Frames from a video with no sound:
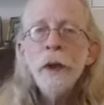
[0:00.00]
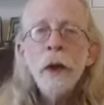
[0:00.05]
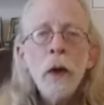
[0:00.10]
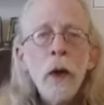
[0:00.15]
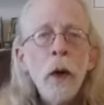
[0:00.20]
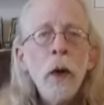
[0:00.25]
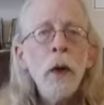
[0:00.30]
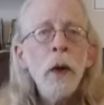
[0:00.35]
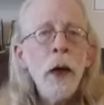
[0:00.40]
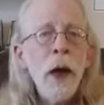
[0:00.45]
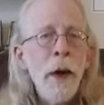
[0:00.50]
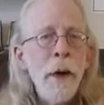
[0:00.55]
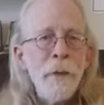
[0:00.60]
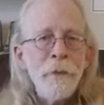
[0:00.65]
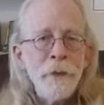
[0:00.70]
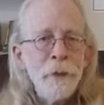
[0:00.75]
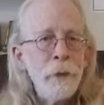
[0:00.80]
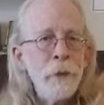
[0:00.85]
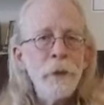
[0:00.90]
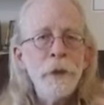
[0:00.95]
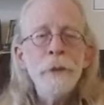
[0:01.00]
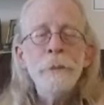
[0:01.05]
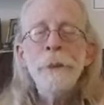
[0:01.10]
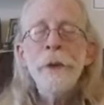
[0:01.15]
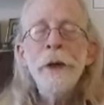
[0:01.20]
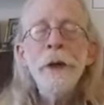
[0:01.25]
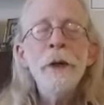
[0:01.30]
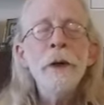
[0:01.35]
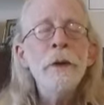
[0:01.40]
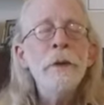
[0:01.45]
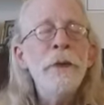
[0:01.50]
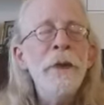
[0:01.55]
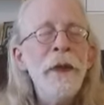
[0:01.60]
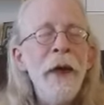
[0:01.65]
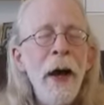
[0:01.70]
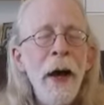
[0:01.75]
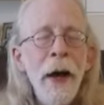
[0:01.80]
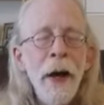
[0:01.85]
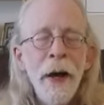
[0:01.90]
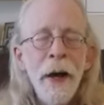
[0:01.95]
all have to repair
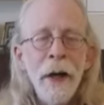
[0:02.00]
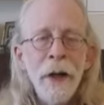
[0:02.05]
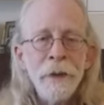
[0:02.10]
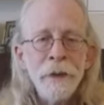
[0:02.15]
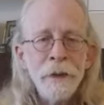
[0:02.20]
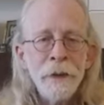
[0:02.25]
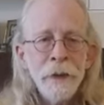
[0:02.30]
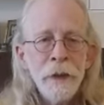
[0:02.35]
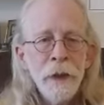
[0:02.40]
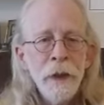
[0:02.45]
that